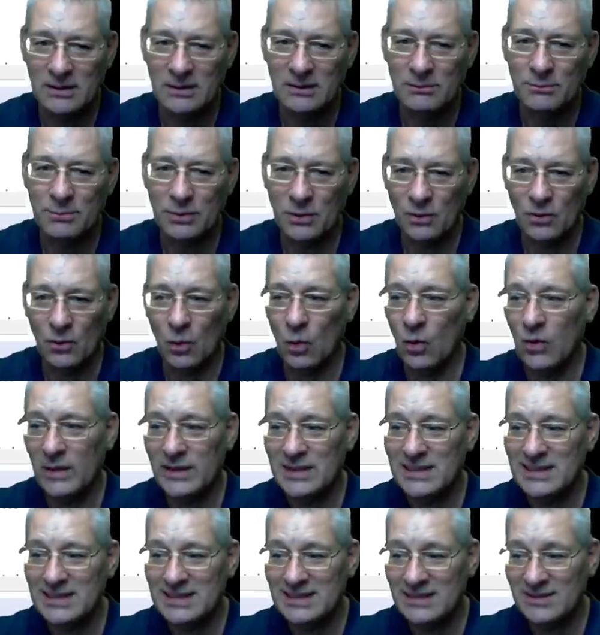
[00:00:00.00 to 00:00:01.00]
Put all
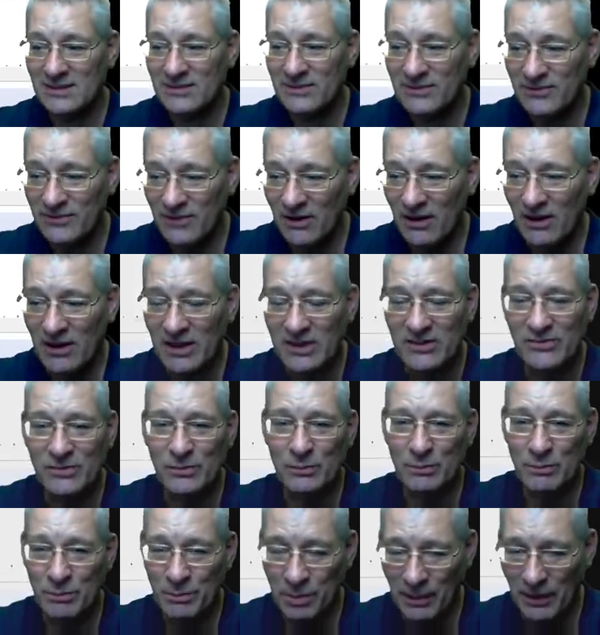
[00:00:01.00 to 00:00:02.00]
these into the five
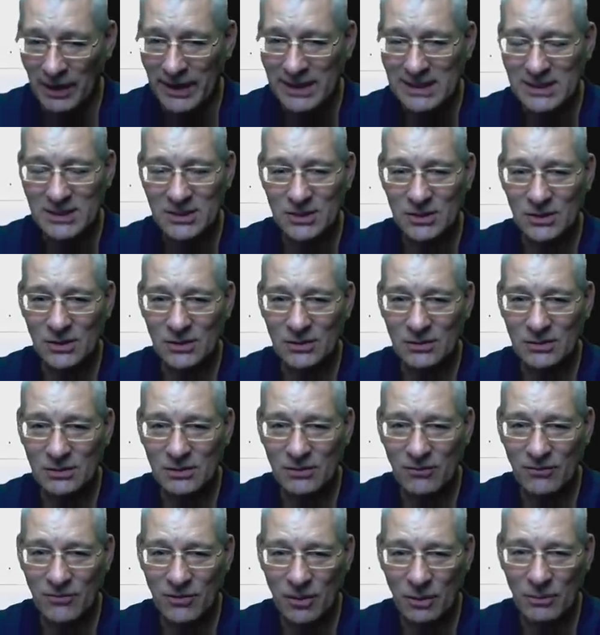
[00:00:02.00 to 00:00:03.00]
bytes
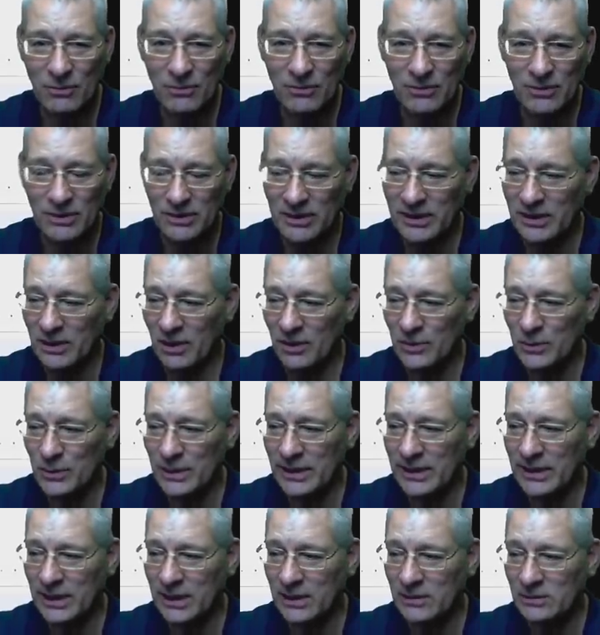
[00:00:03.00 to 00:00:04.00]
from the
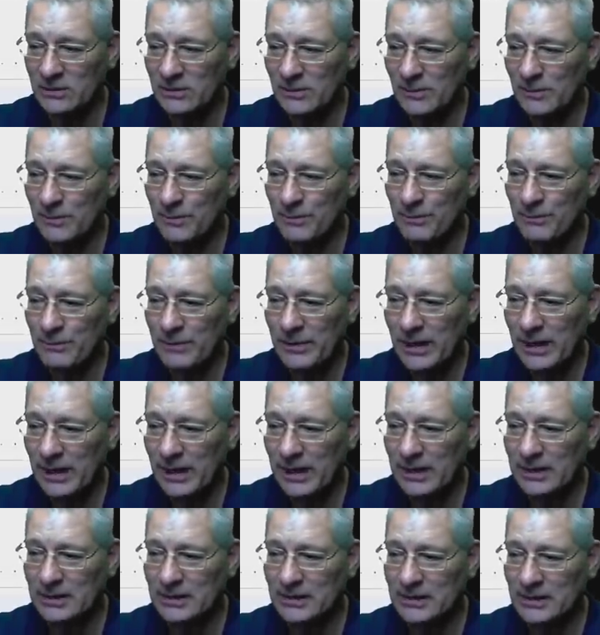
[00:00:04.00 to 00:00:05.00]
Arduino
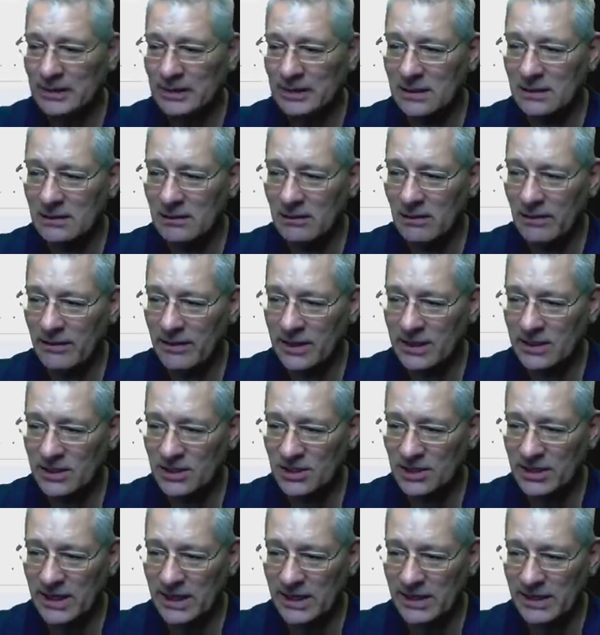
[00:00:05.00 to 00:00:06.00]
and uh, then
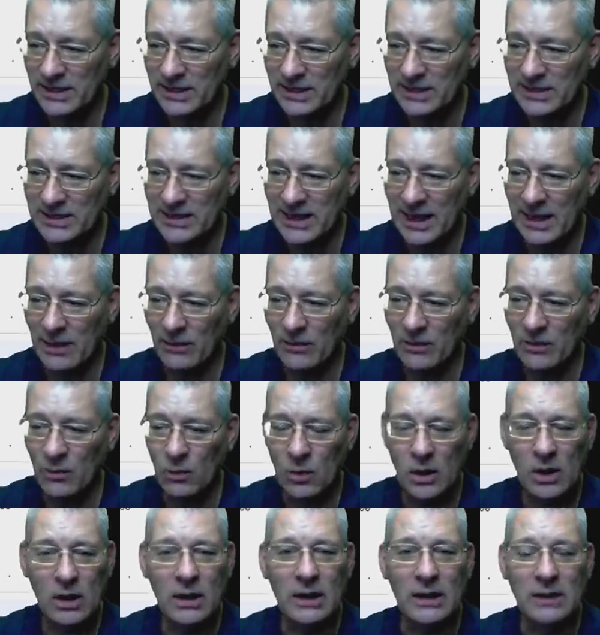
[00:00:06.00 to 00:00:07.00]
send it down the
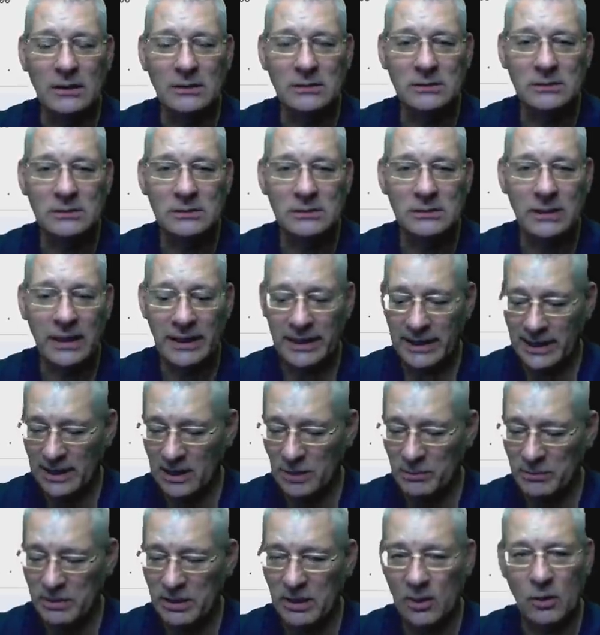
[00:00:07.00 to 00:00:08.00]
wire. And lo
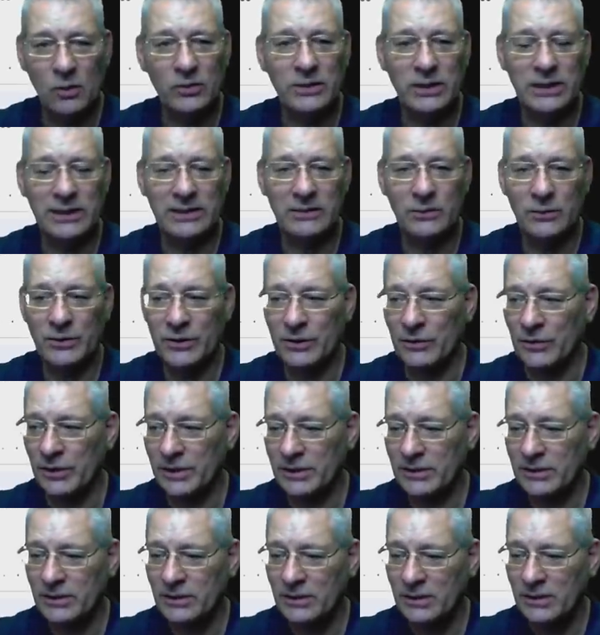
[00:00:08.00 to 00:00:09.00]
and behold, the little
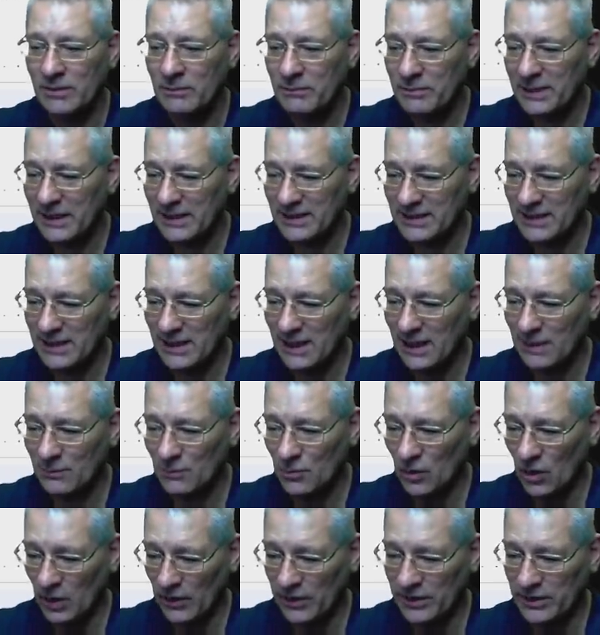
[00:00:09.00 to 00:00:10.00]
unit picks it up
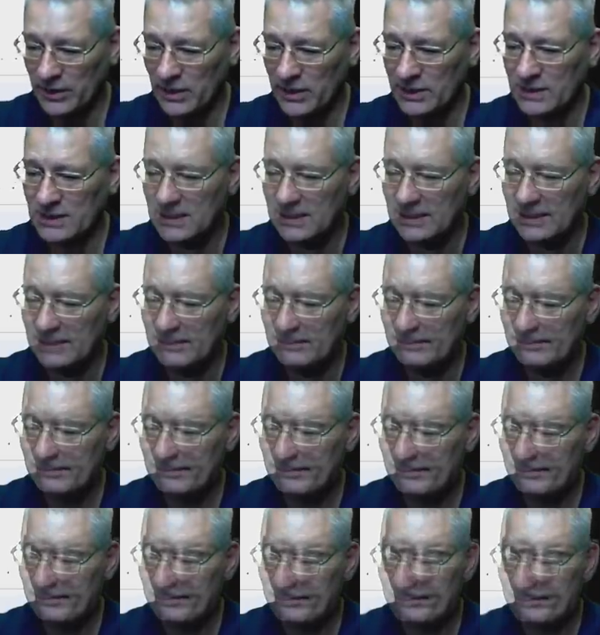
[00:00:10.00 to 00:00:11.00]
rather nicely.
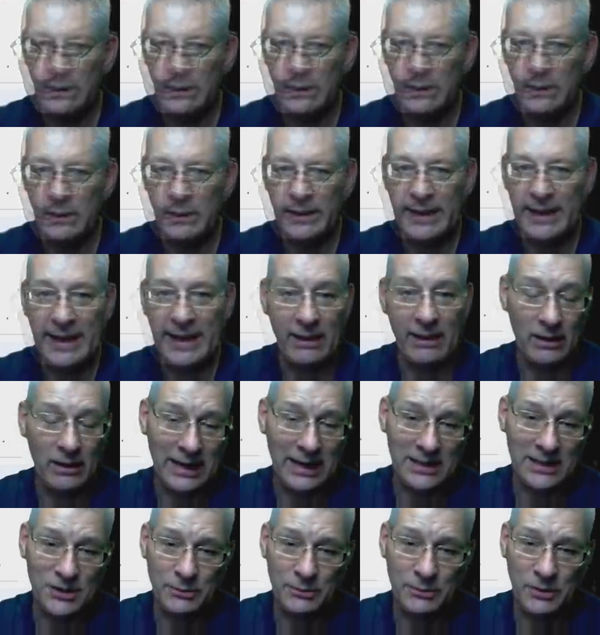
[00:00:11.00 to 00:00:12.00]
Now,
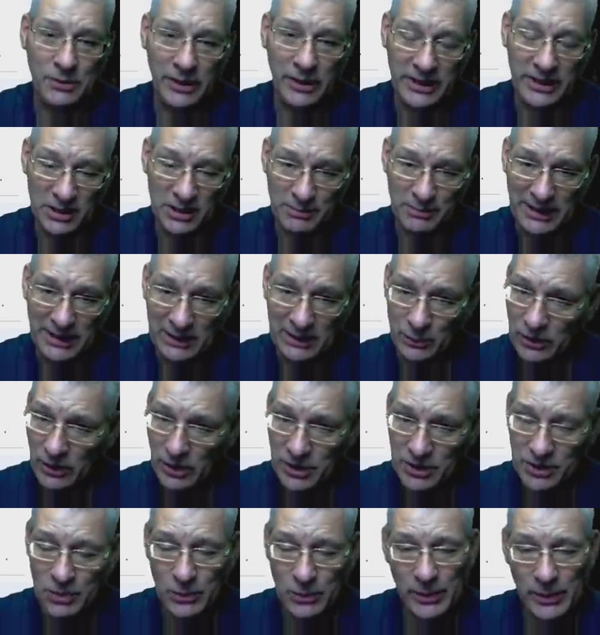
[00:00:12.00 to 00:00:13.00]
as you might expect with
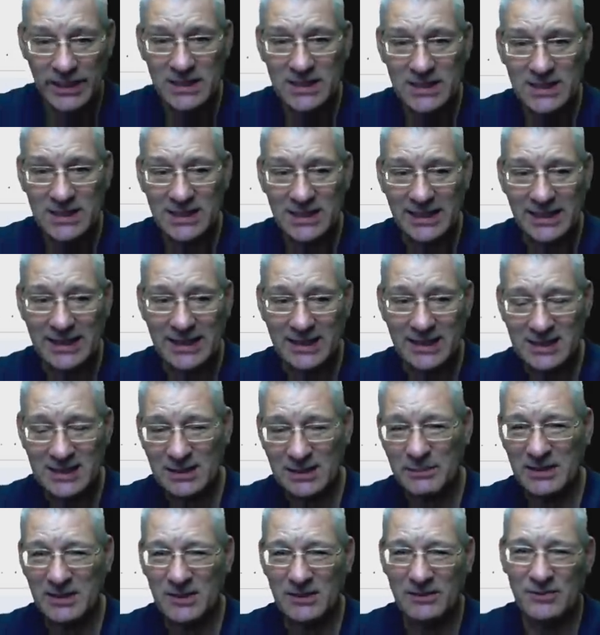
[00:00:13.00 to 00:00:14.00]
i squared c there's a
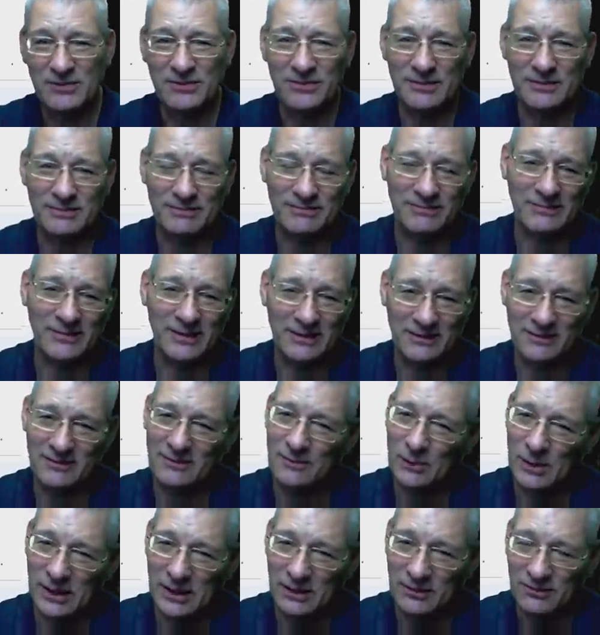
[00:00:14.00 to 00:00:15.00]
bit of,
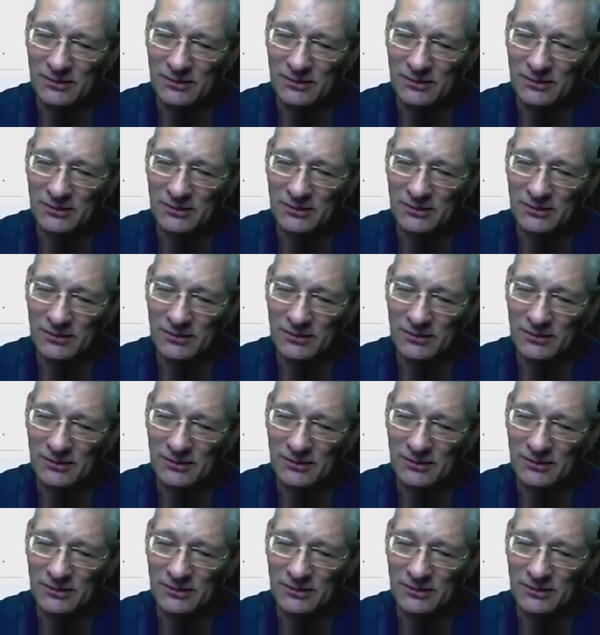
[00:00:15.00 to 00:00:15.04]
well,